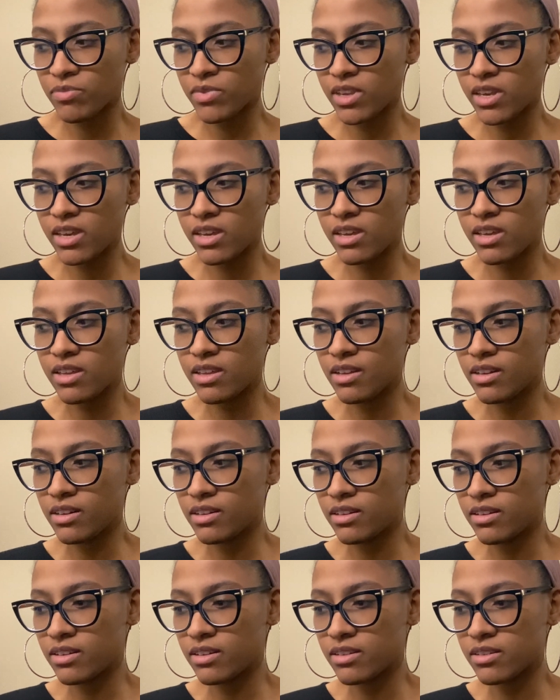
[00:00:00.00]

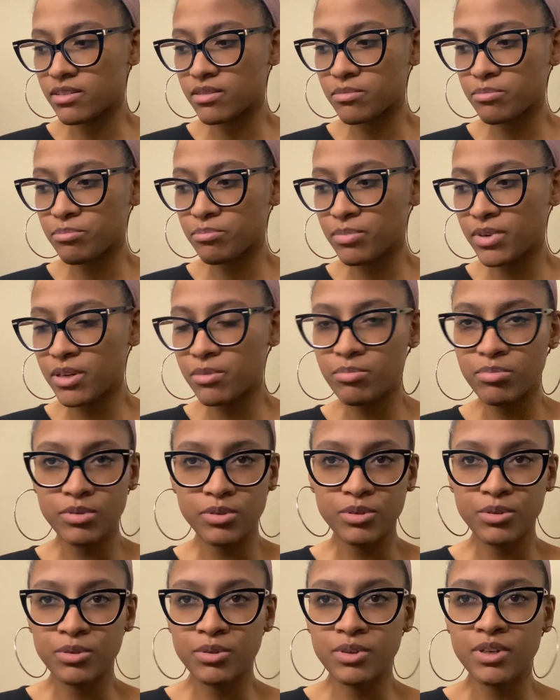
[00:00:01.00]
in
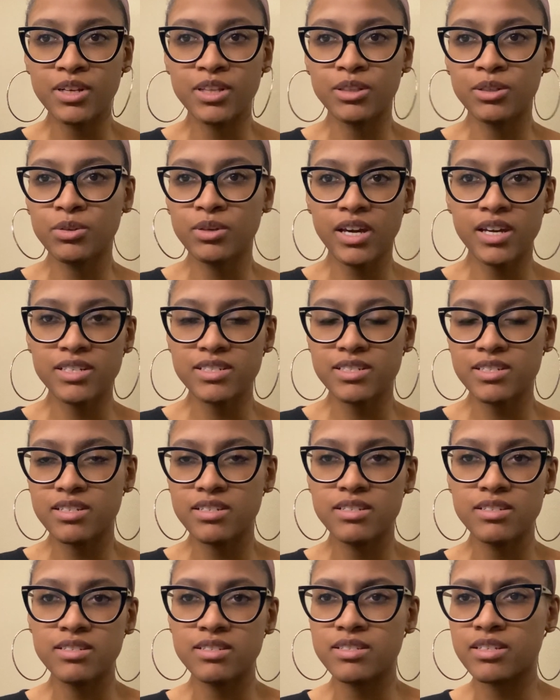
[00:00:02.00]
people and
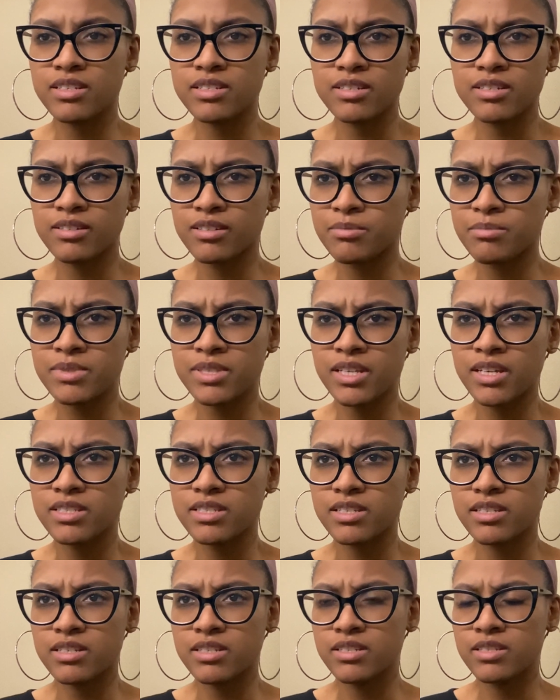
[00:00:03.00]
locations and
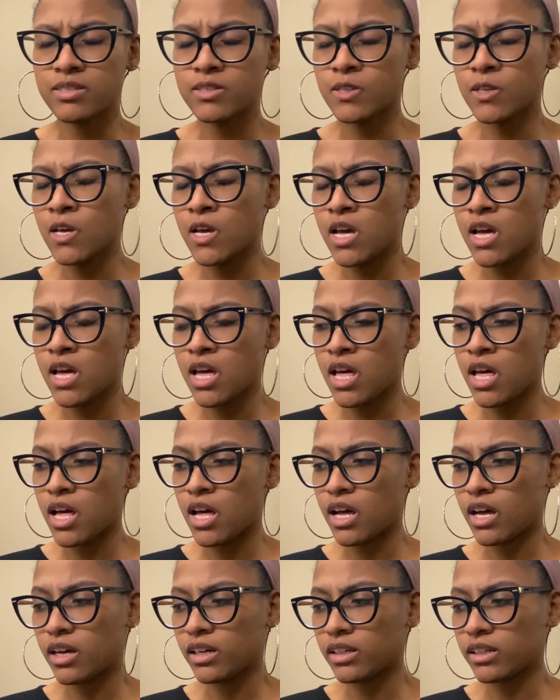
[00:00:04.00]
circumstances,
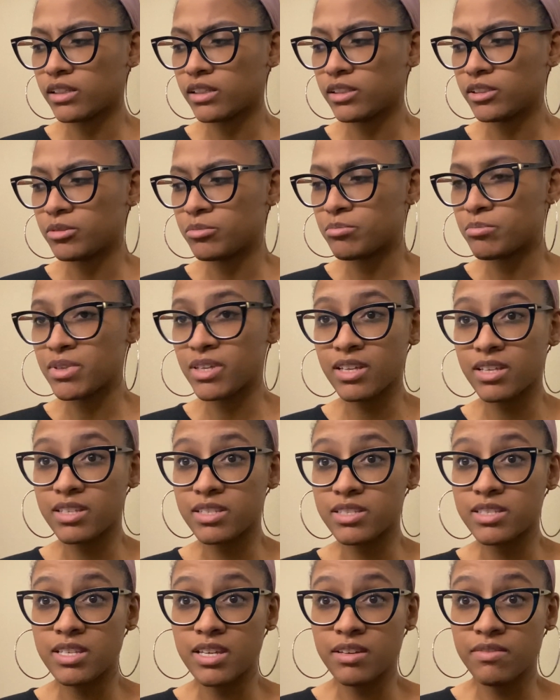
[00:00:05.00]

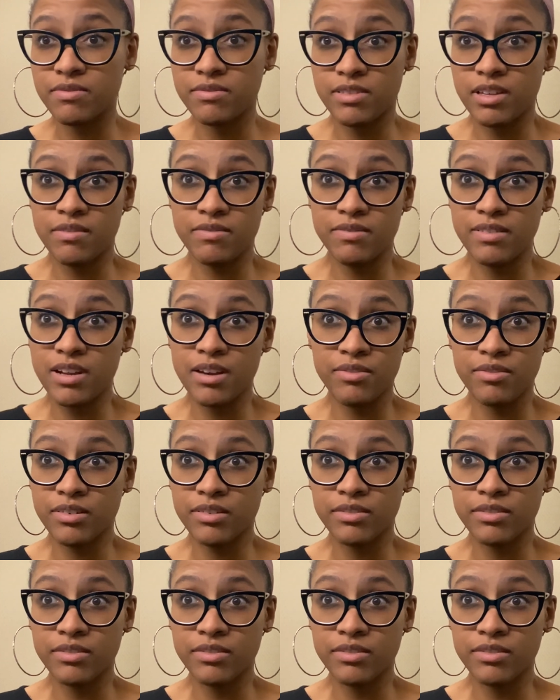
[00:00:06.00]
because they've never